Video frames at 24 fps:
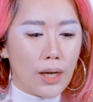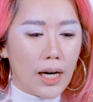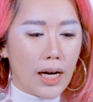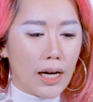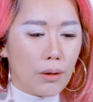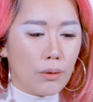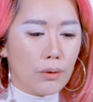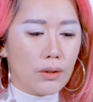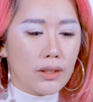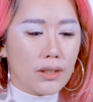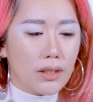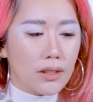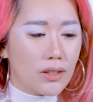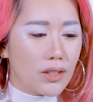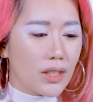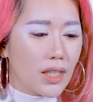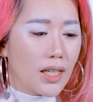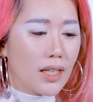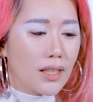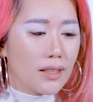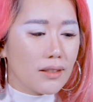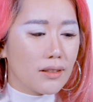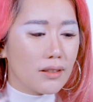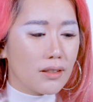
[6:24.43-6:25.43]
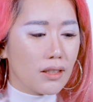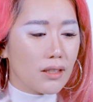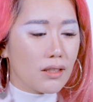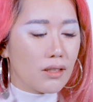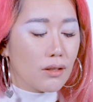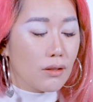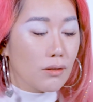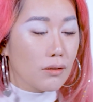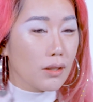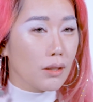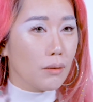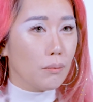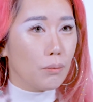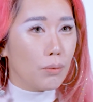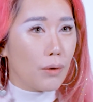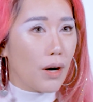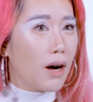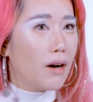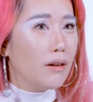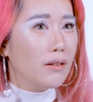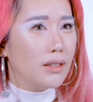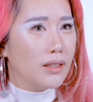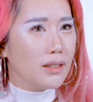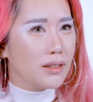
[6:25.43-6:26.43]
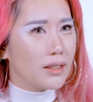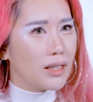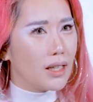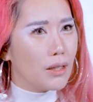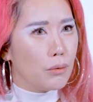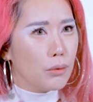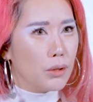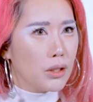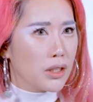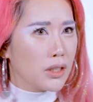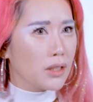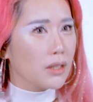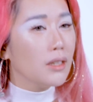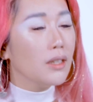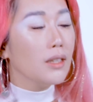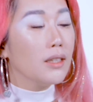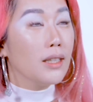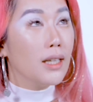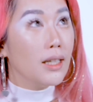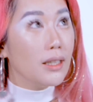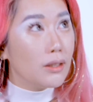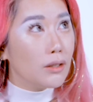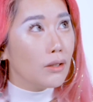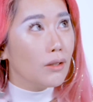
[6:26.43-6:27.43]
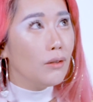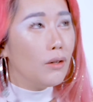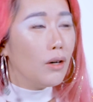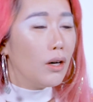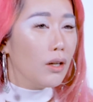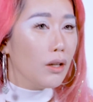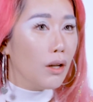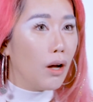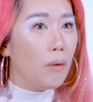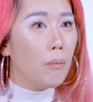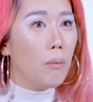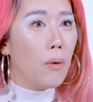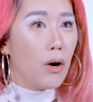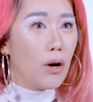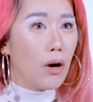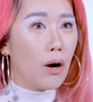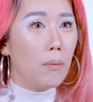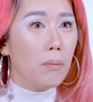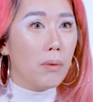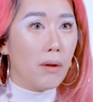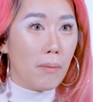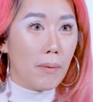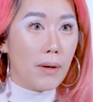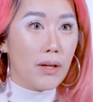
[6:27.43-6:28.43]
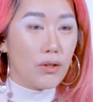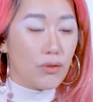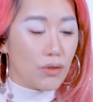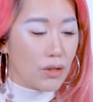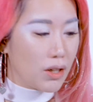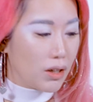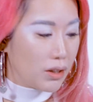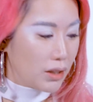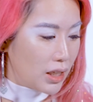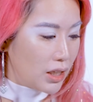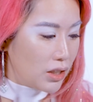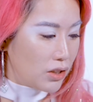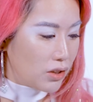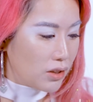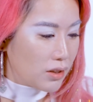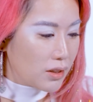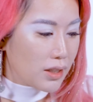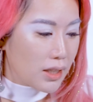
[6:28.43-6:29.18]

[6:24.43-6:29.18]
I would suggest just using brown instead, which tends to look a lot more complimentary on Asian